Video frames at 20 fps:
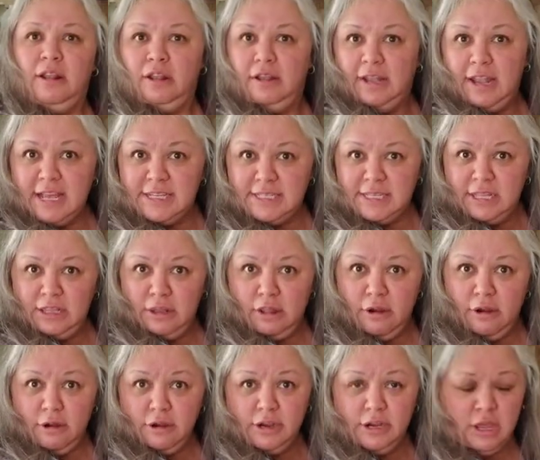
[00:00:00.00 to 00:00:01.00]
lesson
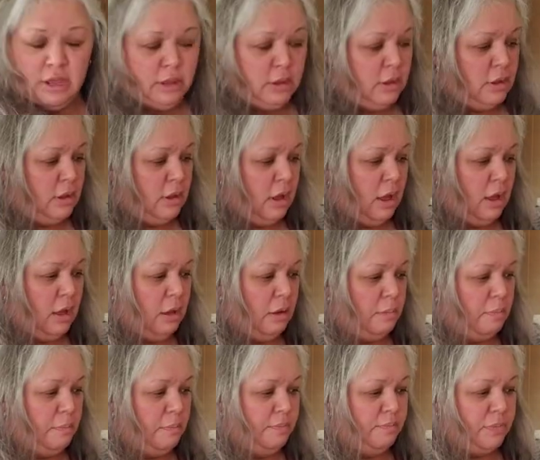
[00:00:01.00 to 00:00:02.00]
learned,
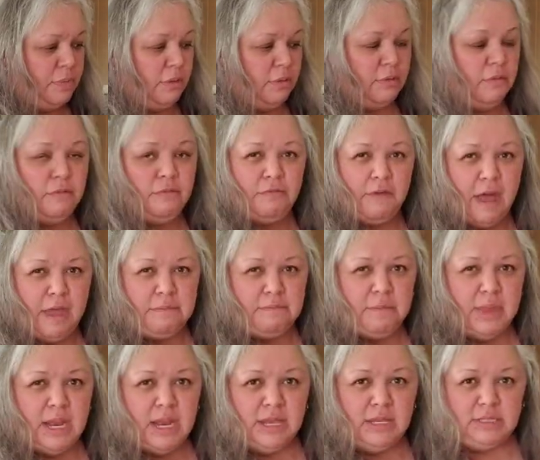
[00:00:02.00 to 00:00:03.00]
um, five
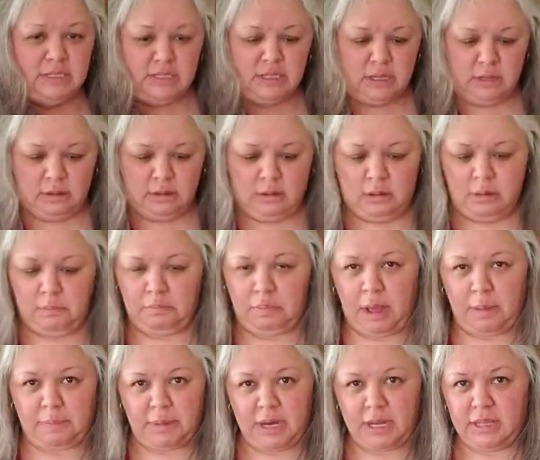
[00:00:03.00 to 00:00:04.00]
minutes,
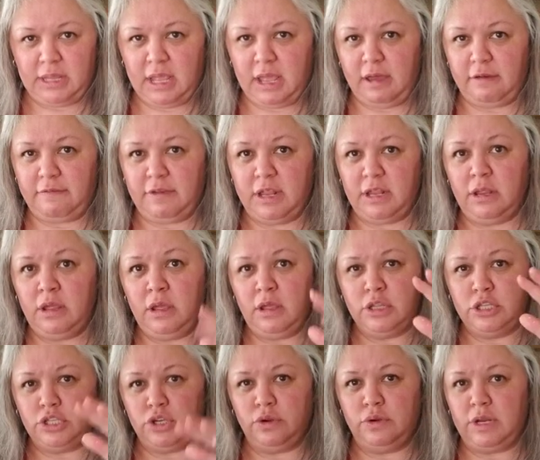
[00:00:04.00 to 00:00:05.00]
Pop it in the oven,
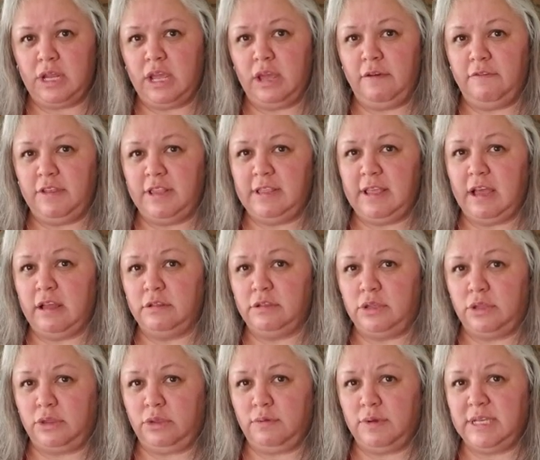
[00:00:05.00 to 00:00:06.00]
turn the oven down to
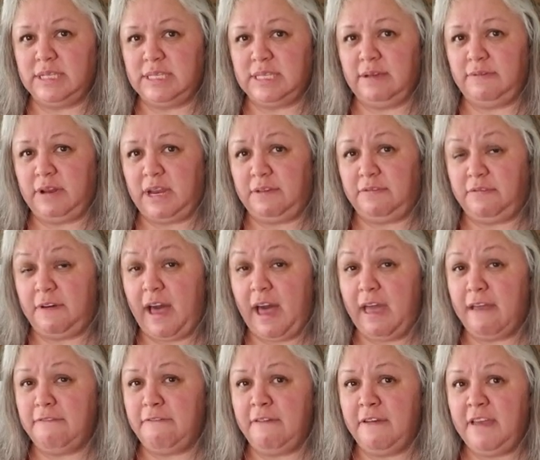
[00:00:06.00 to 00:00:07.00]

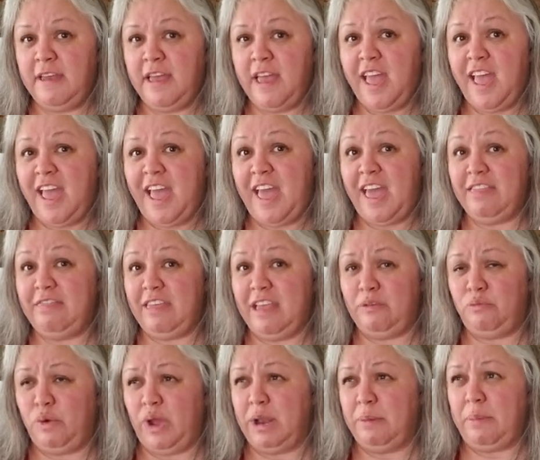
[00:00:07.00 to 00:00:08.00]
375, and
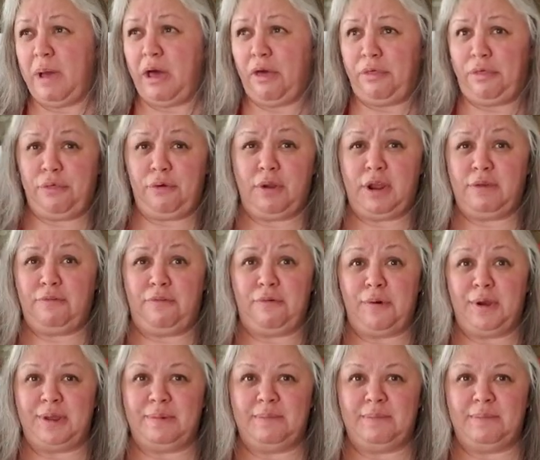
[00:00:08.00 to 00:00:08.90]
then wait about 30, 40